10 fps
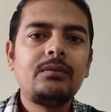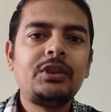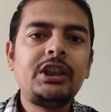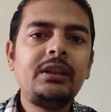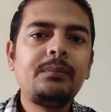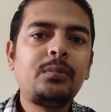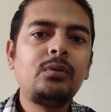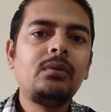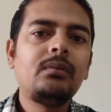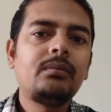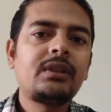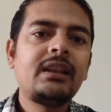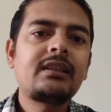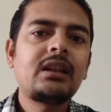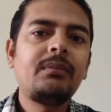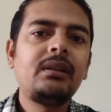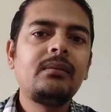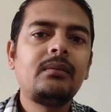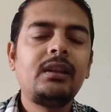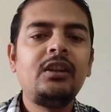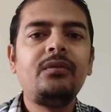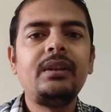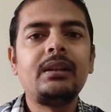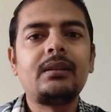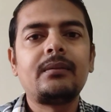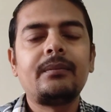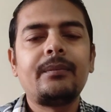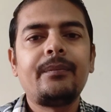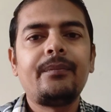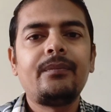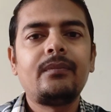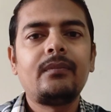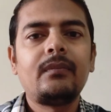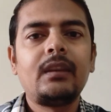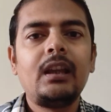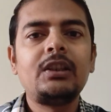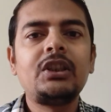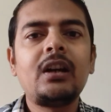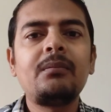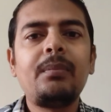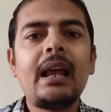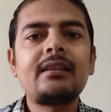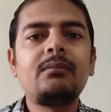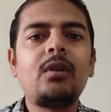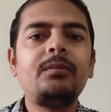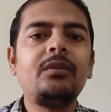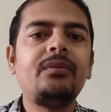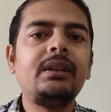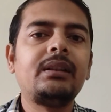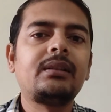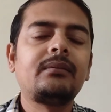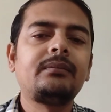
gene pool system in wheat, a germplasm of the wheat.